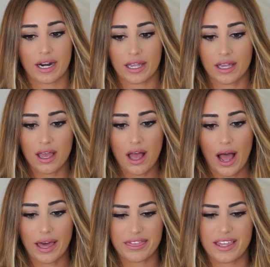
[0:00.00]
And I
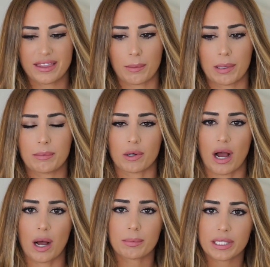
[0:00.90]
think that people
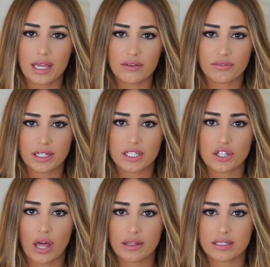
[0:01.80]
complicate
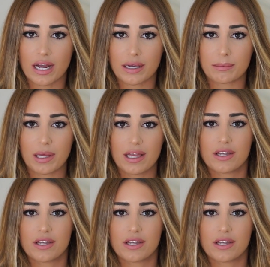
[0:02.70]
fitness all the time,